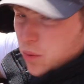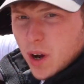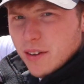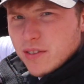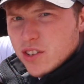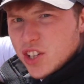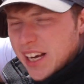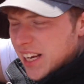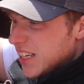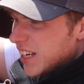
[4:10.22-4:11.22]
worth
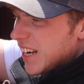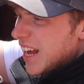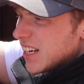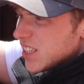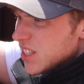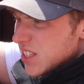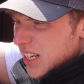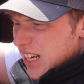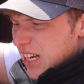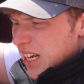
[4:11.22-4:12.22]
checking your connectors
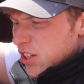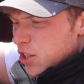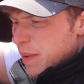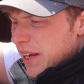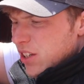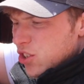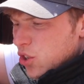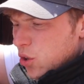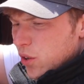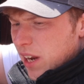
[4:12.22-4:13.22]
and just making
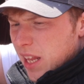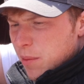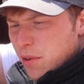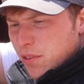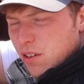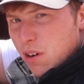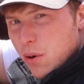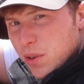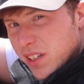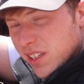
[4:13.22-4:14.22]
sure none of them have
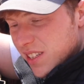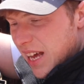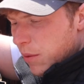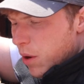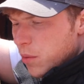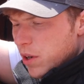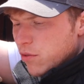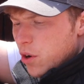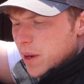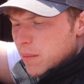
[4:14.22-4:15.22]
corroded, because that one would have
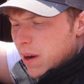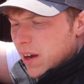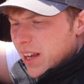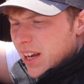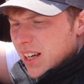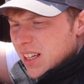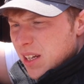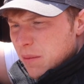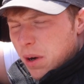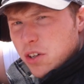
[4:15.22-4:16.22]
ruined my
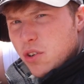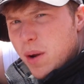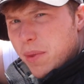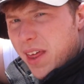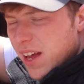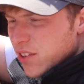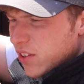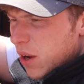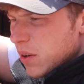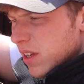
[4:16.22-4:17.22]
my trip there.
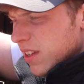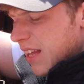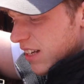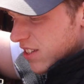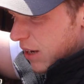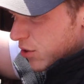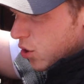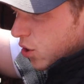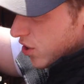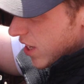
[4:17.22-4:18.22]
So that's now
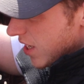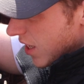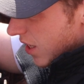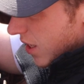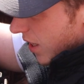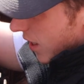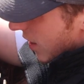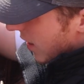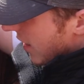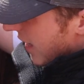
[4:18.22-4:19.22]
sorted.
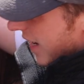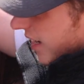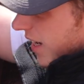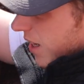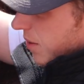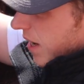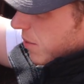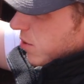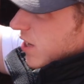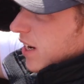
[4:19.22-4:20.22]
And yeah,
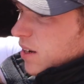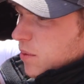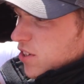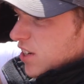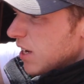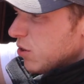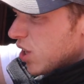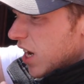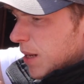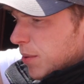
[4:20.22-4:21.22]
we've just a little
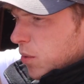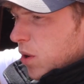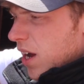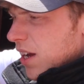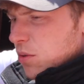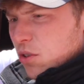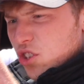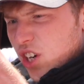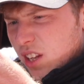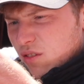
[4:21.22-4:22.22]
tidy up of the wires. We've just
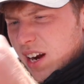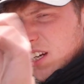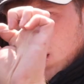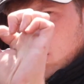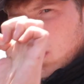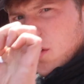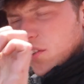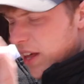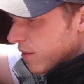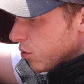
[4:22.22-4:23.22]
checked the radio ones.
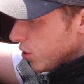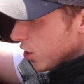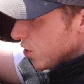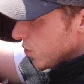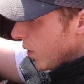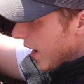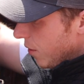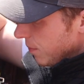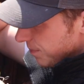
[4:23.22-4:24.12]
They're all good as well.